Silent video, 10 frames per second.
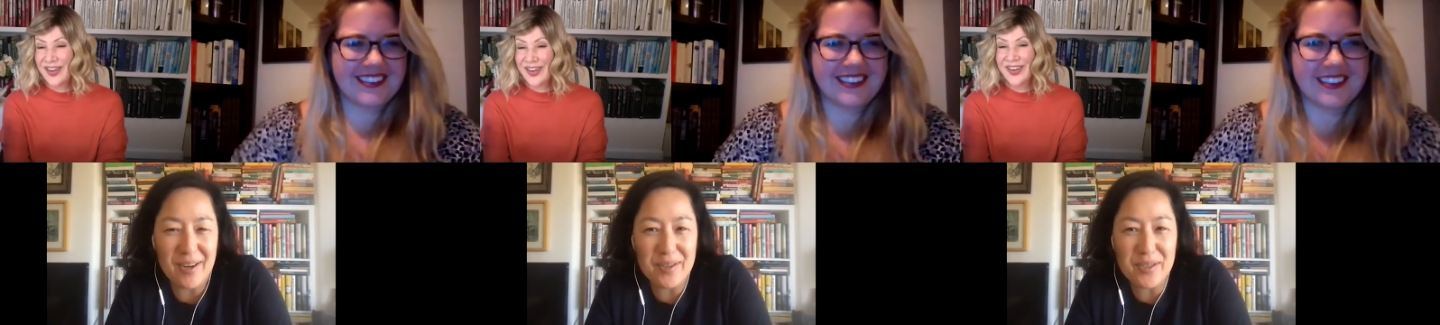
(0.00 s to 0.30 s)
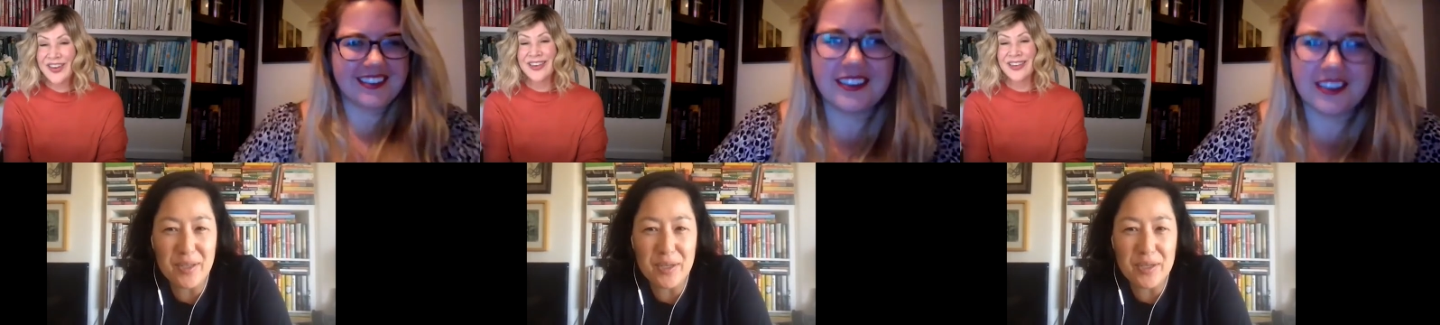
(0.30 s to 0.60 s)

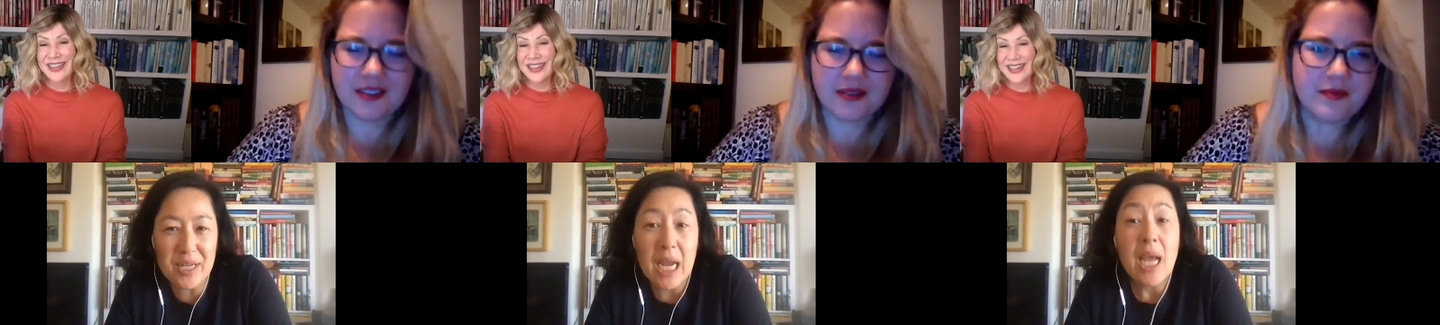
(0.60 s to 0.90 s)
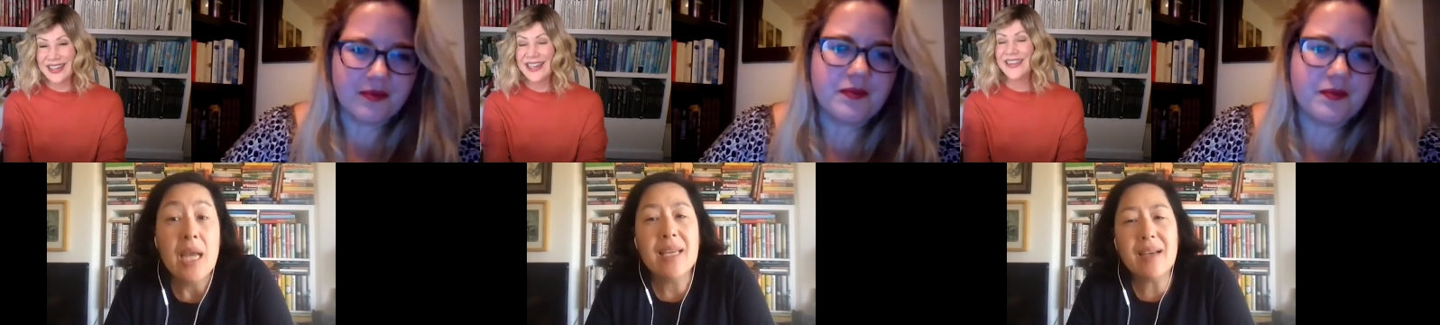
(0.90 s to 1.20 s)
Speaker 1: characters
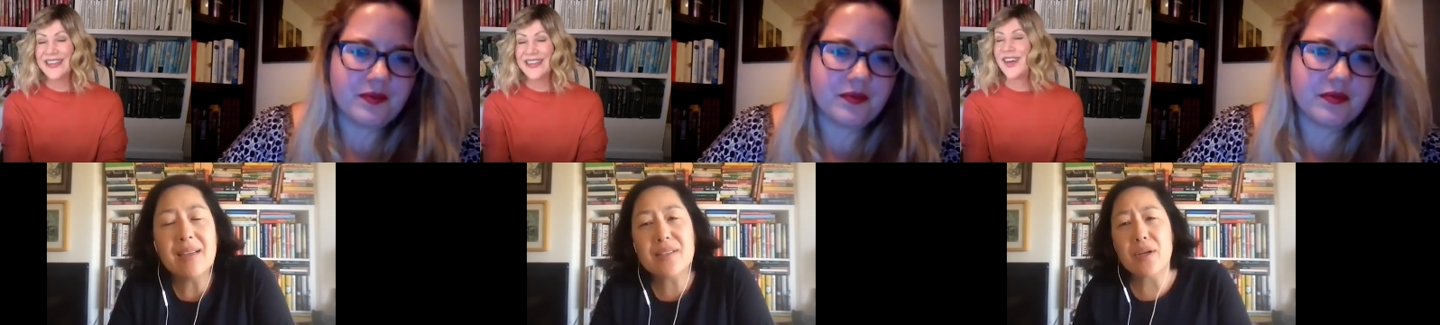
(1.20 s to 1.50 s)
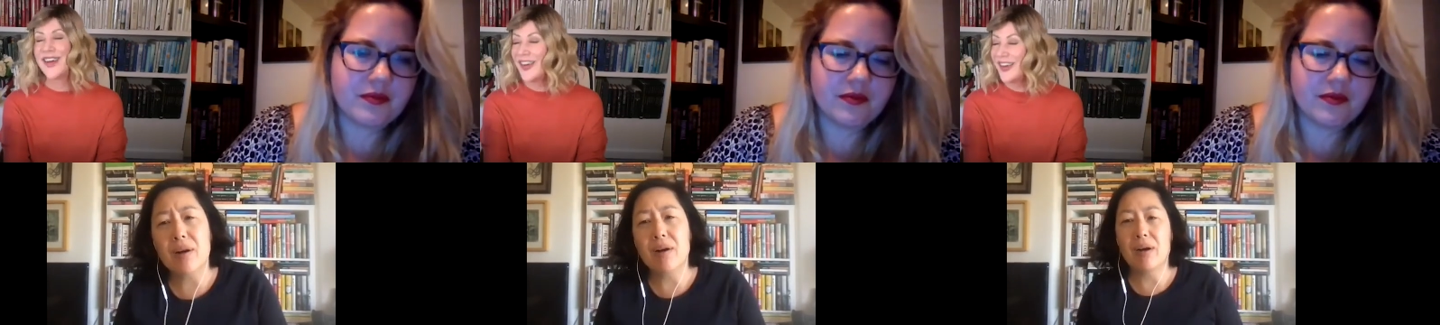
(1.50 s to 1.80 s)
it's yeah it's
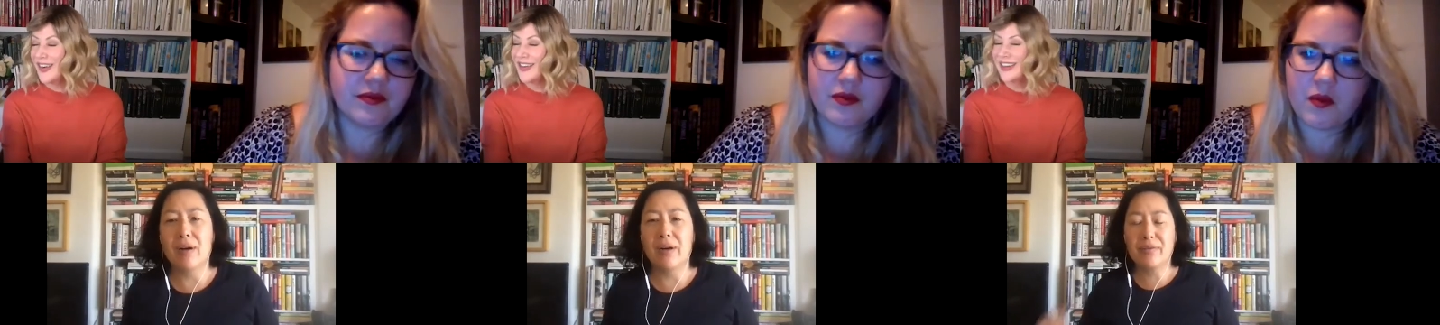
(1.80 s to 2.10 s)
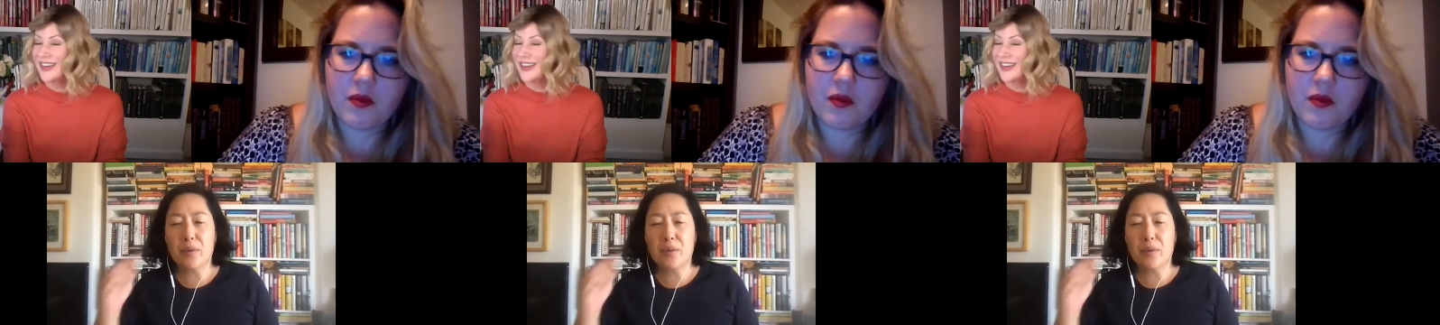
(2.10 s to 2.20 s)
hard, hard.